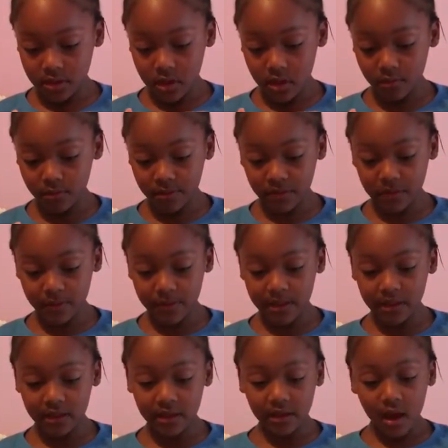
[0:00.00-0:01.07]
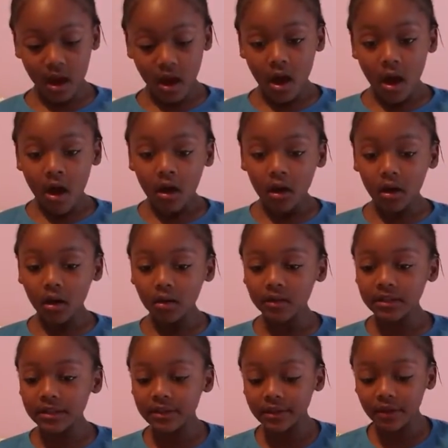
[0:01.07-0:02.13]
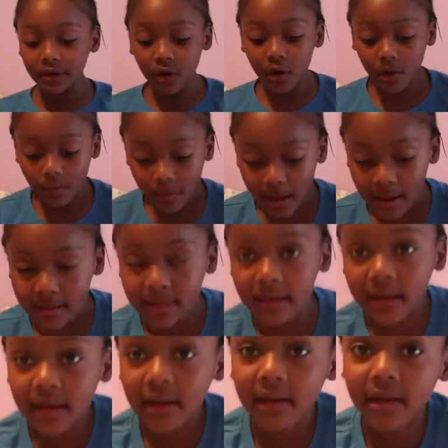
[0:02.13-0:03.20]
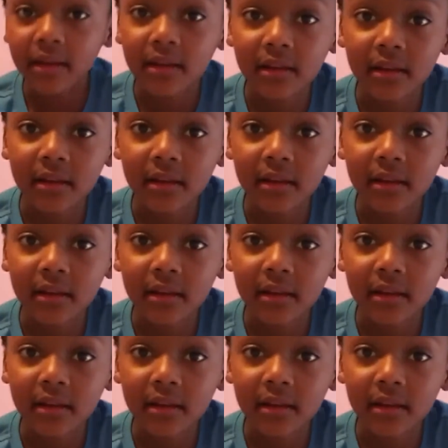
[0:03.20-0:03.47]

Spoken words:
oh, it's pink. Oh, it's a little koala.